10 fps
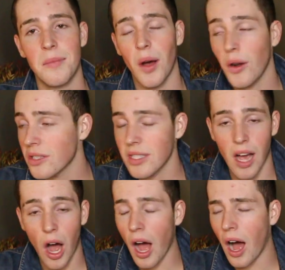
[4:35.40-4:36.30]
Honestly,
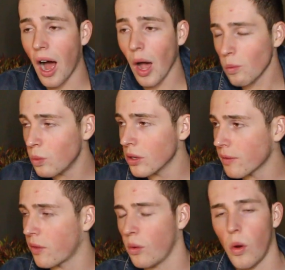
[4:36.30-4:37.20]
I would
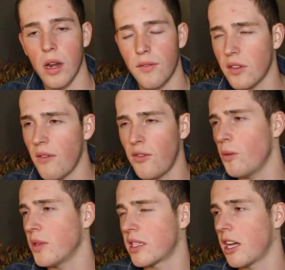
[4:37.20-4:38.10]
have thought if
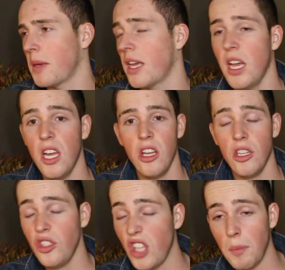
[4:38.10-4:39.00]
you were to tell me,
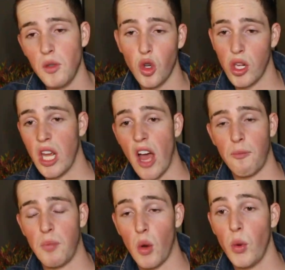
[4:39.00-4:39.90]
stop jerking
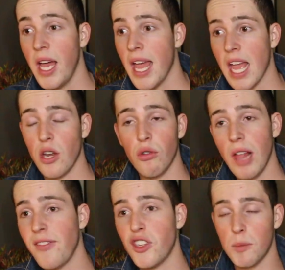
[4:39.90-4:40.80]
off, bro, and your
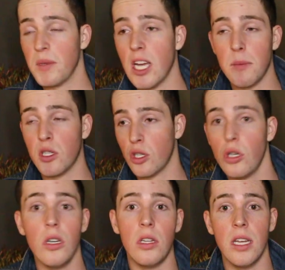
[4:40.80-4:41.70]
life just becomes
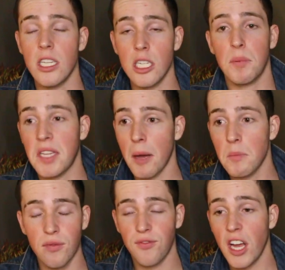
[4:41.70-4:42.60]
good. It just
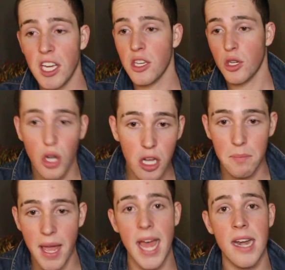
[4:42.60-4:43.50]
becomes fucking
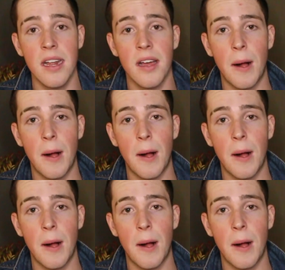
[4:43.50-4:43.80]
good, man.